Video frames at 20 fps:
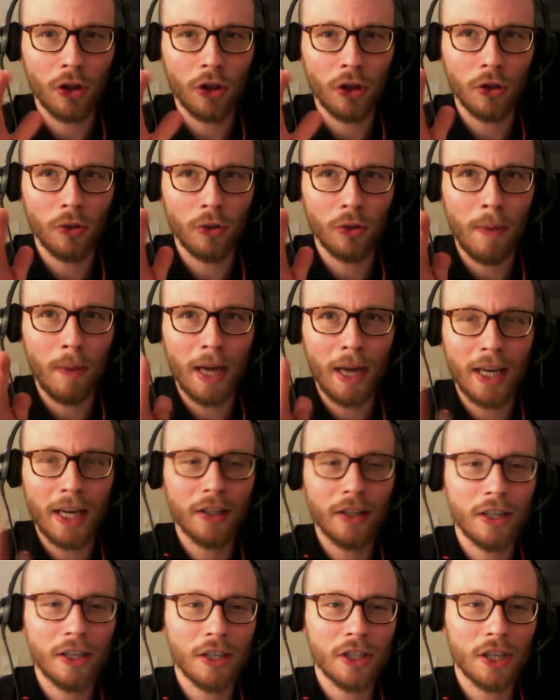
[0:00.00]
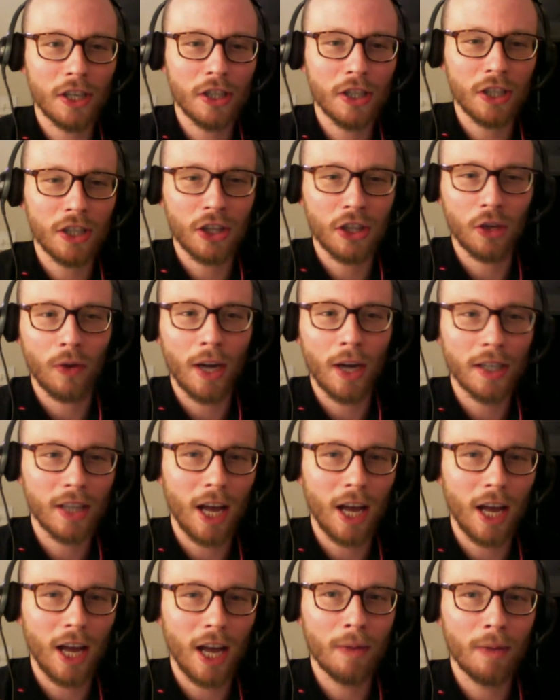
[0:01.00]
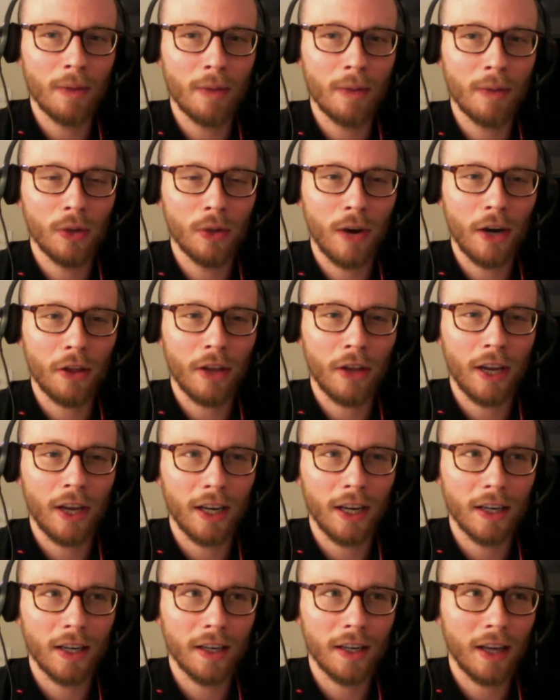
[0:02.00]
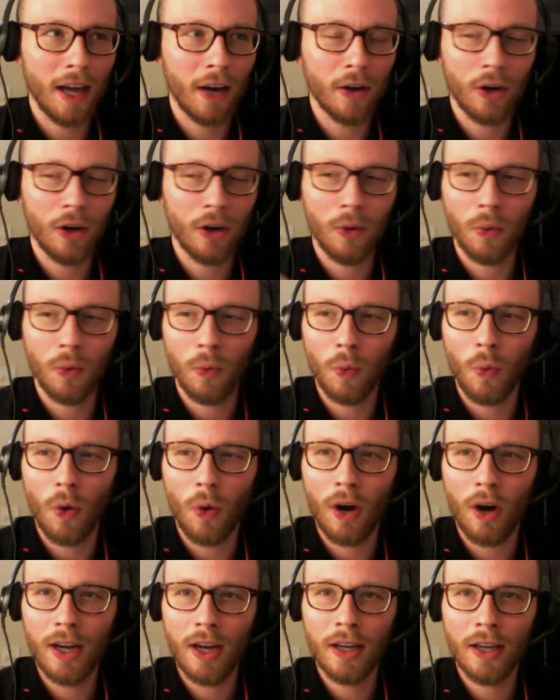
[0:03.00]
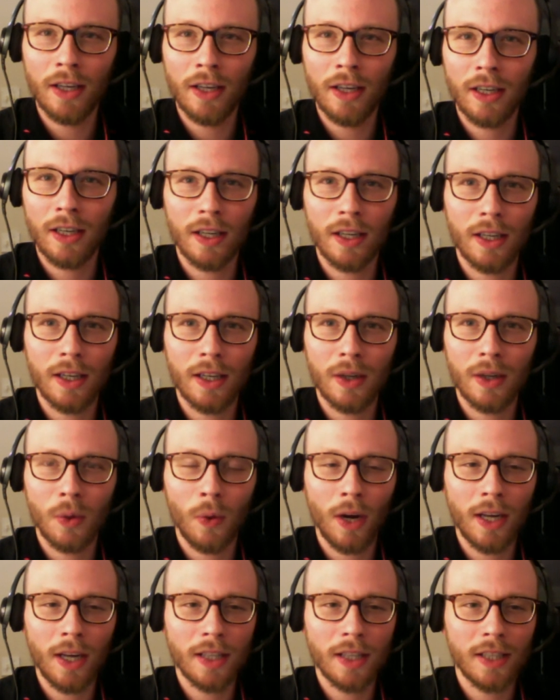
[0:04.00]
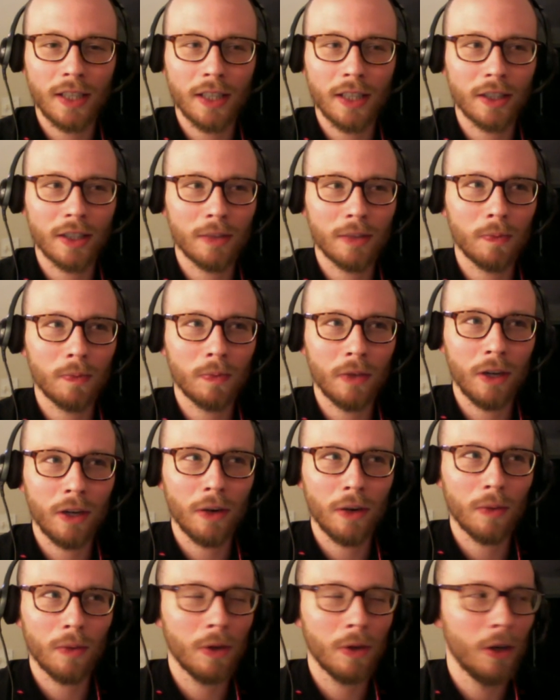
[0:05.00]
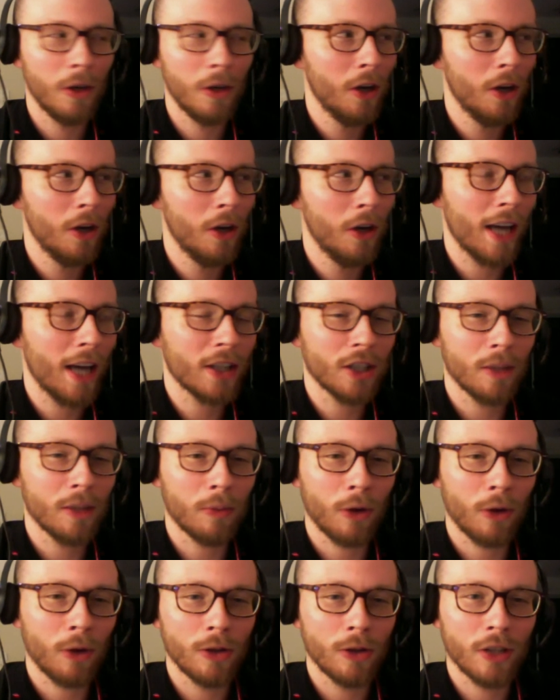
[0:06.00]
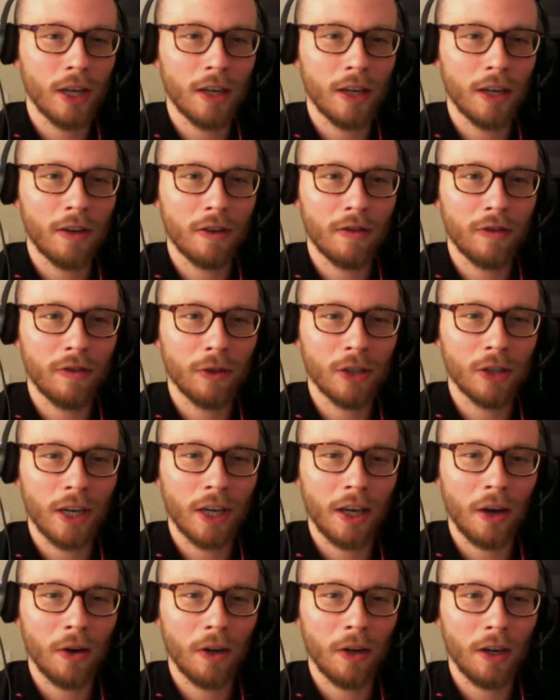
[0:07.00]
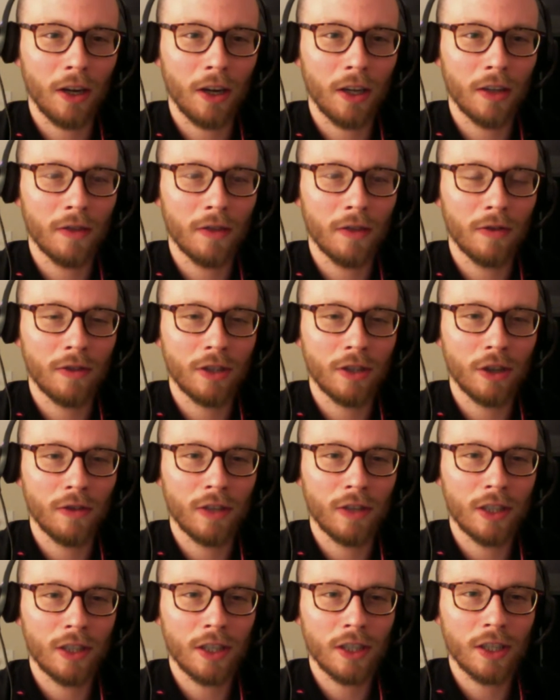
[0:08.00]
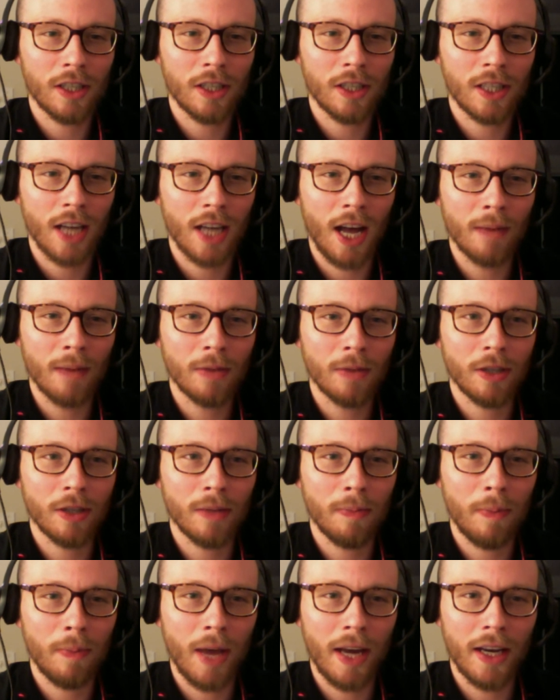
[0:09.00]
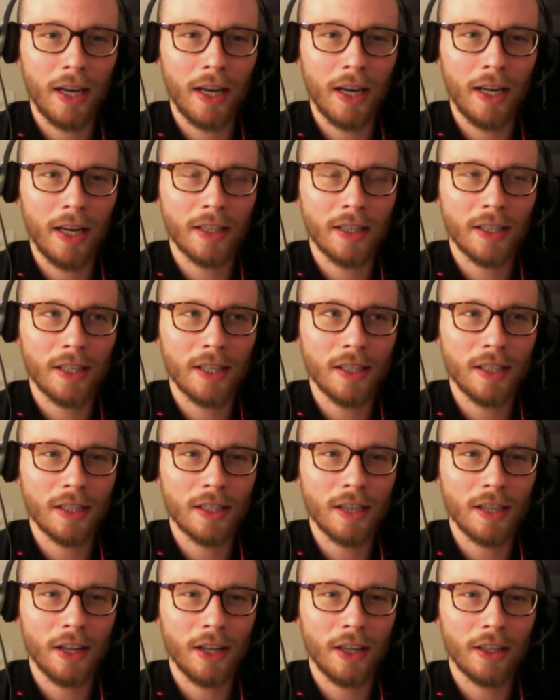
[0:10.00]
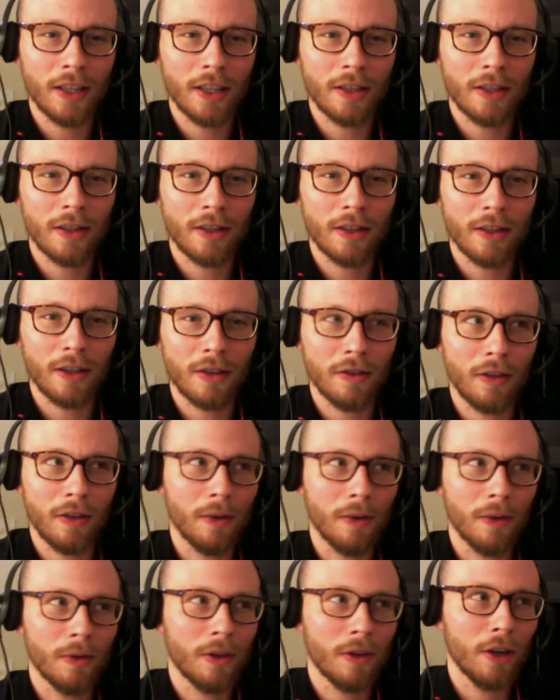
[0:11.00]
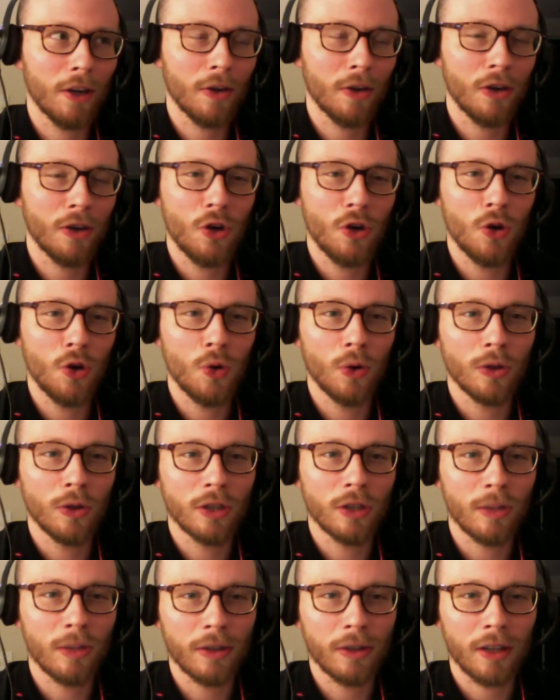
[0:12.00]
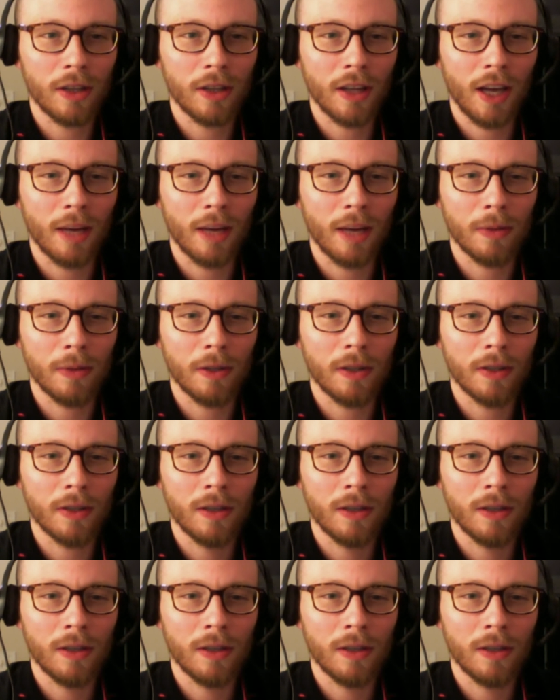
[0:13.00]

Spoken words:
making the decisions at the right time and doing the right thing. And I don't know why it takes excellent pros like Phil Jagielka and Sylvan Diston time to bed in a season. It's not like they're new or something like that. But